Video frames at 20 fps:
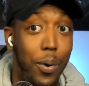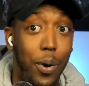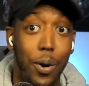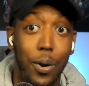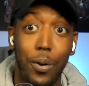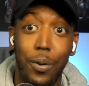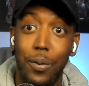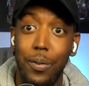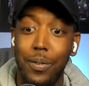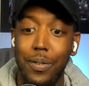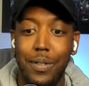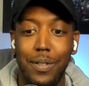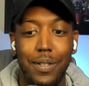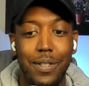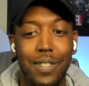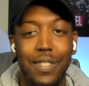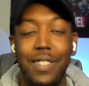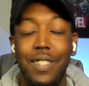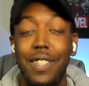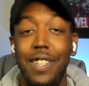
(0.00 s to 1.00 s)
Bro,
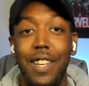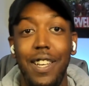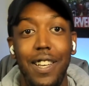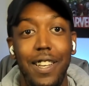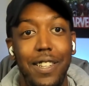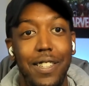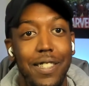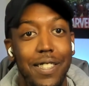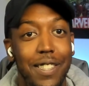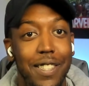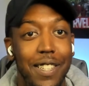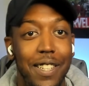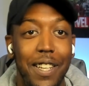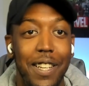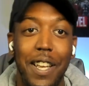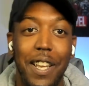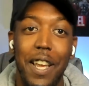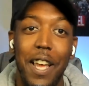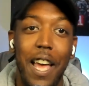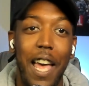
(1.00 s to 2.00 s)
sheesh.
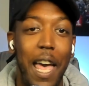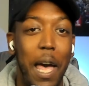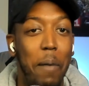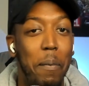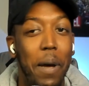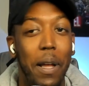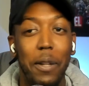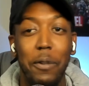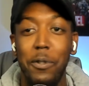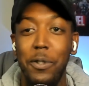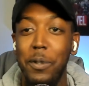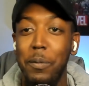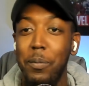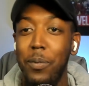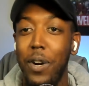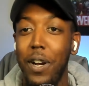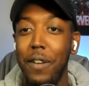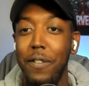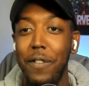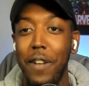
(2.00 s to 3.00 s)
Hey, I might lose
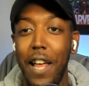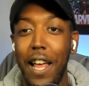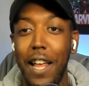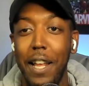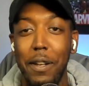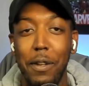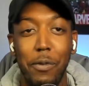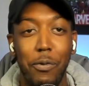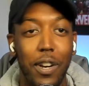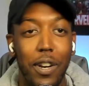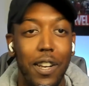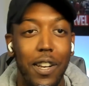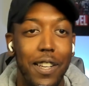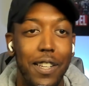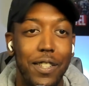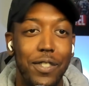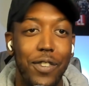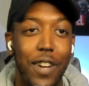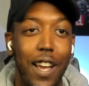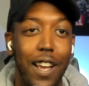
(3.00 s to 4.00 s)
some breath as we reading
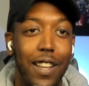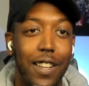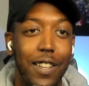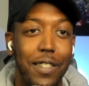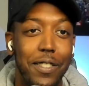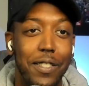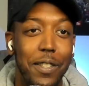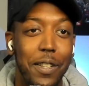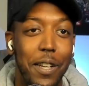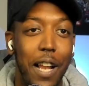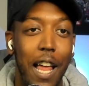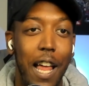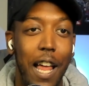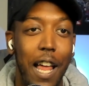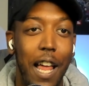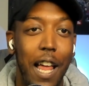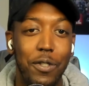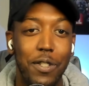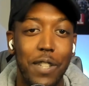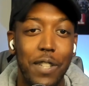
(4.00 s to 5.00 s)
this track list.
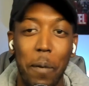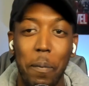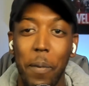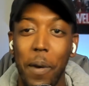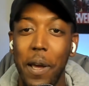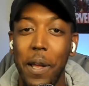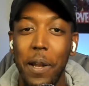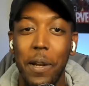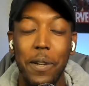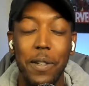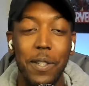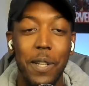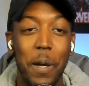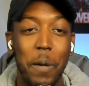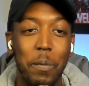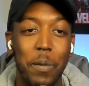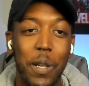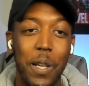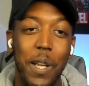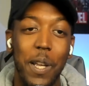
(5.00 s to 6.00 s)
Have you step in or
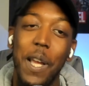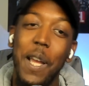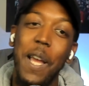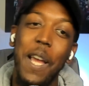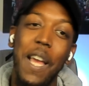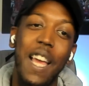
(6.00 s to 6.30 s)
something?